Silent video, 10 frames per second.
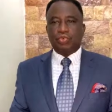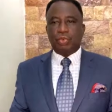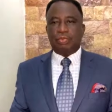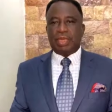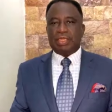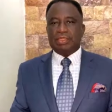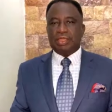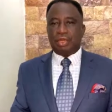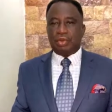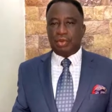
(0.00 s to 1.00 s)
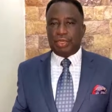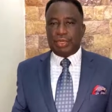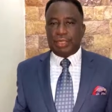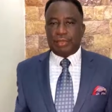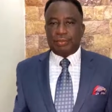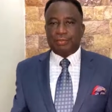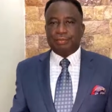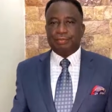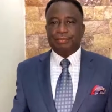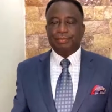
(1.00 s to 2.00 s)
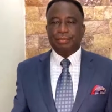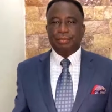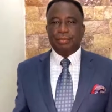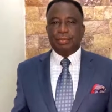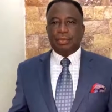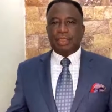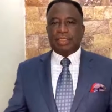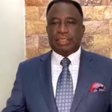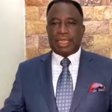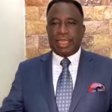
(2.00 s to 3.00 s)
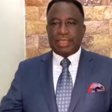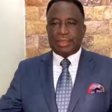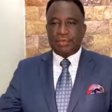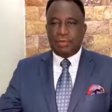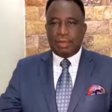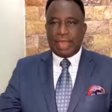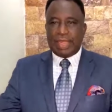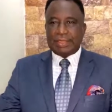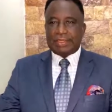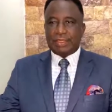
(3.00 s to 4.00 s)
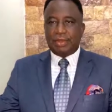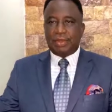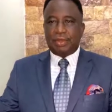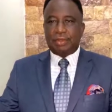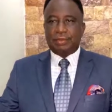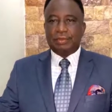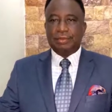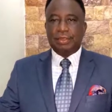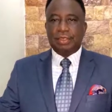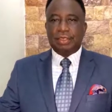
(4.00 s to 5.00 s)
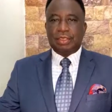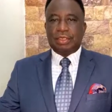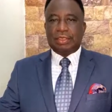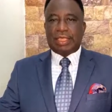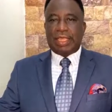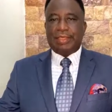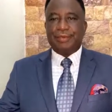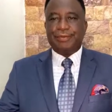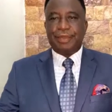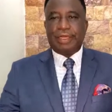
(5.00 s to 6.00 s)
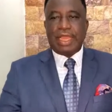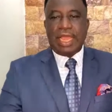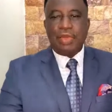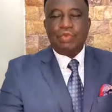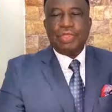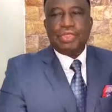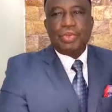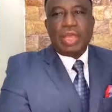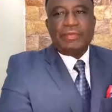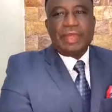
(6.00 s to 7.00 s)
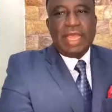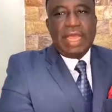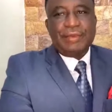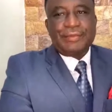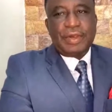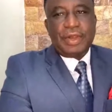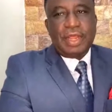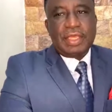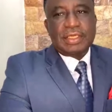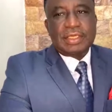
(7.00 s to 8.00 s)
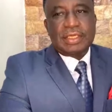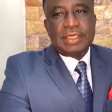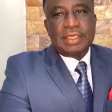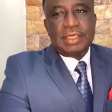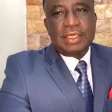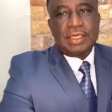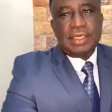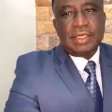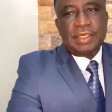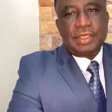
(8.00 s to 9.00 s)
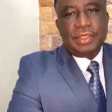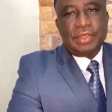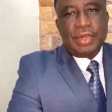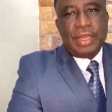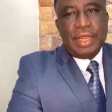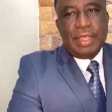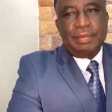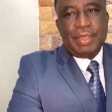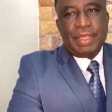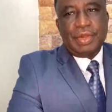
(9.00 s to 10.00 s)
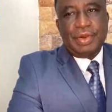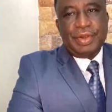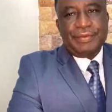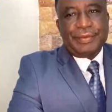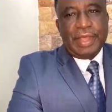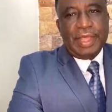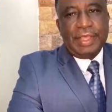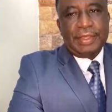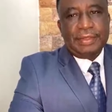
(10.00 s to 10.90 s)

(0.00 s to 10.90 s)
We bless your holy name. Thank you, mighty God. Thank you for that which you have done for us. Your name be glorified.